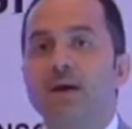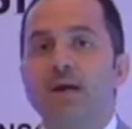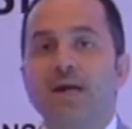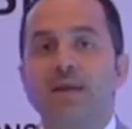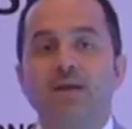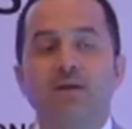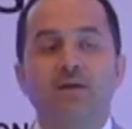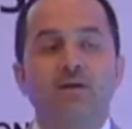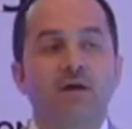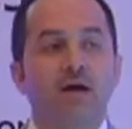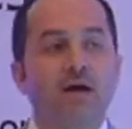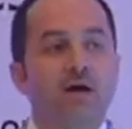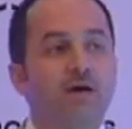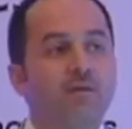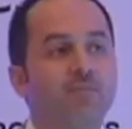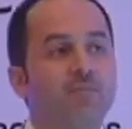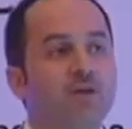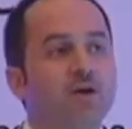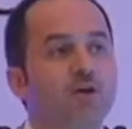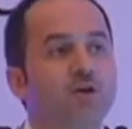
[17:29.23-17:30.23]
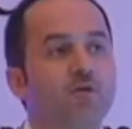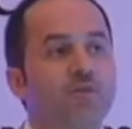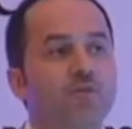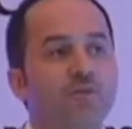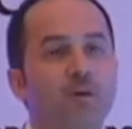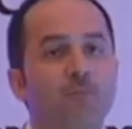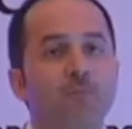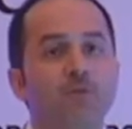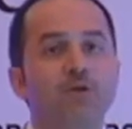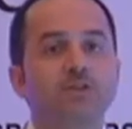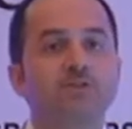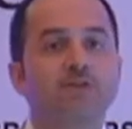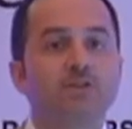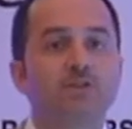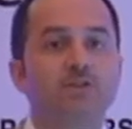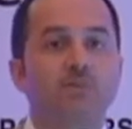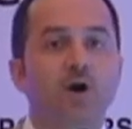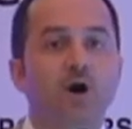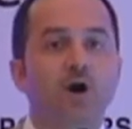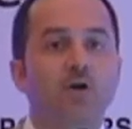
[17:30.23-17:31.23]
in um, you know, the importance of
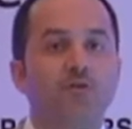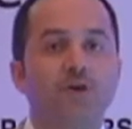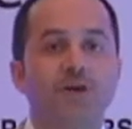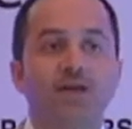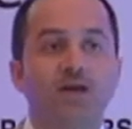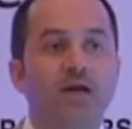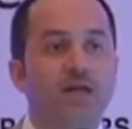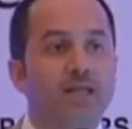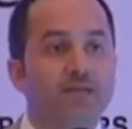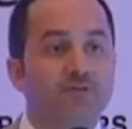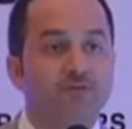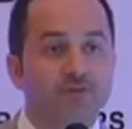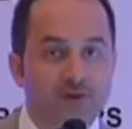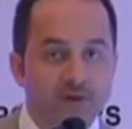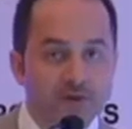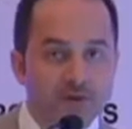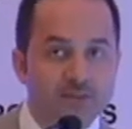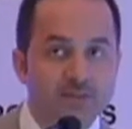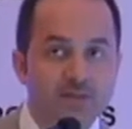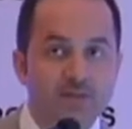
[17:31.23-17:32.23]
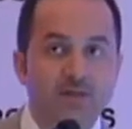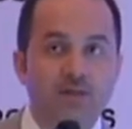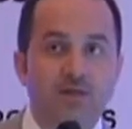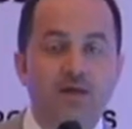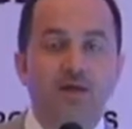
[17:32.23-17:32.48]
antibiotic, an internist,